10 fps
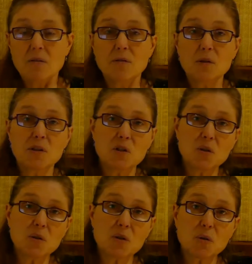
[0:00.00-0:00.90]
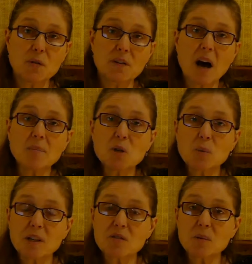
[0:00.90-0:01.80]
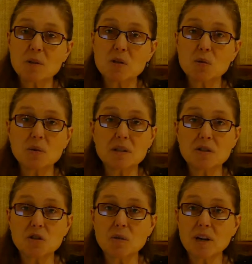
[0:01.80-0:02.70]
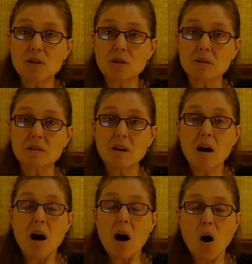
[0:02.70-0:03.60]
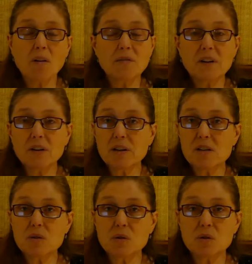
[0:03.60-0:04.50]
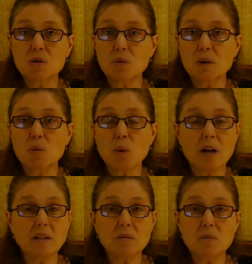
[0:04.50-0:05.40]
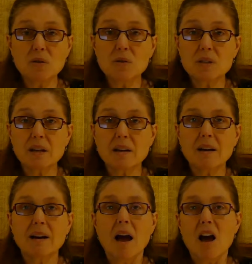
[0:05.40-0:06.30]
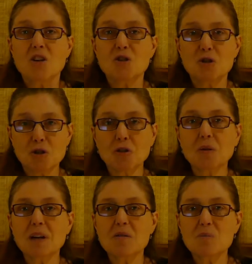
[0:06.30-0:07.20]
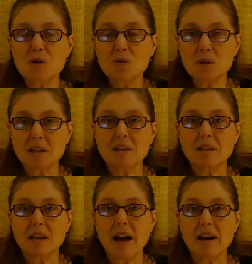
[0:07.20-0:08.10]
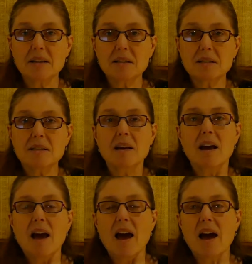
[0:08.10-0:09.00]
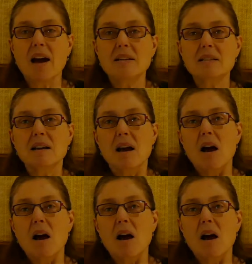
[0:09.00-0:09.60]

For the students who have come to us from a school situation are very used to doing well in music during music class, and